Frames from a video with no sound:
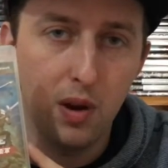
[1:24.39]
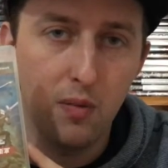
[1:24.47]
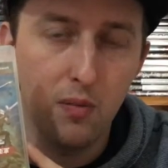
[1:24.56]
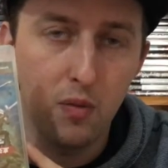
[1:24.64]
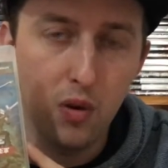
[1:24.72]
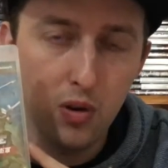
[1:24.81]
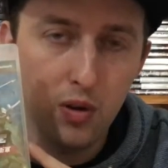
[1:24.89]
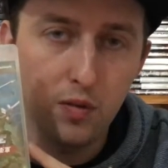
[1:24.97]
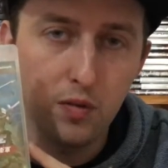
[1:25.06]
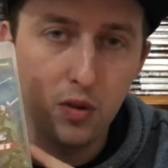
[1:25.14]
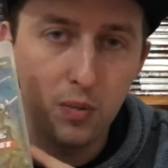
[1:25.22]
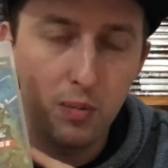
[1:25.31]
I'm really looking
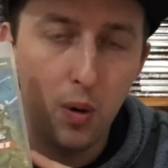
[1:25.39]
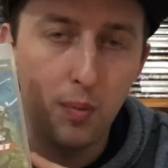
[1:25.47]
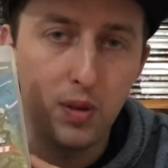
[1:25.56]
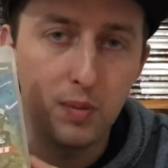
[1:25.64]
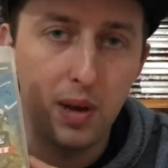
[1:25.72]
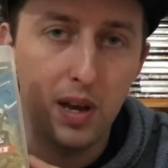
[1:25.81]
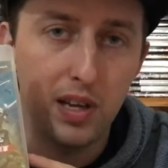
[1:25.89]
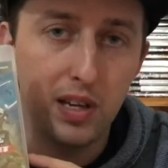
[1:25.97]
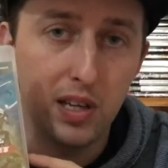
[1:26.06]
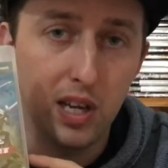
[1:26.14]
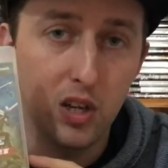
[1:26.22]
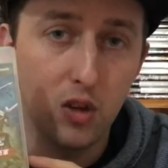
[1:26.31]
forward to popping this back in
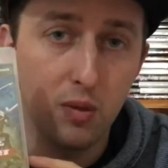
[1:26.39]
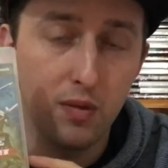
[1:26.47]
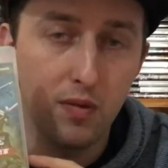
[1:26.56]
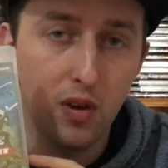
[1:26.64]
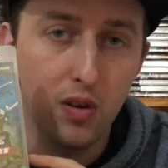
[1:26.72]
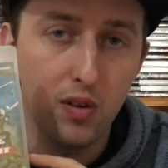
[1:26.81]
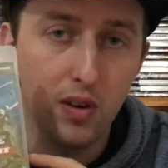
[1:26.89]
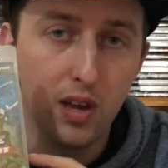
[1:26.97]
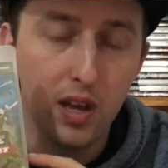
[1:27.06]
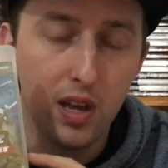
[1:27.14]
again a little bit further.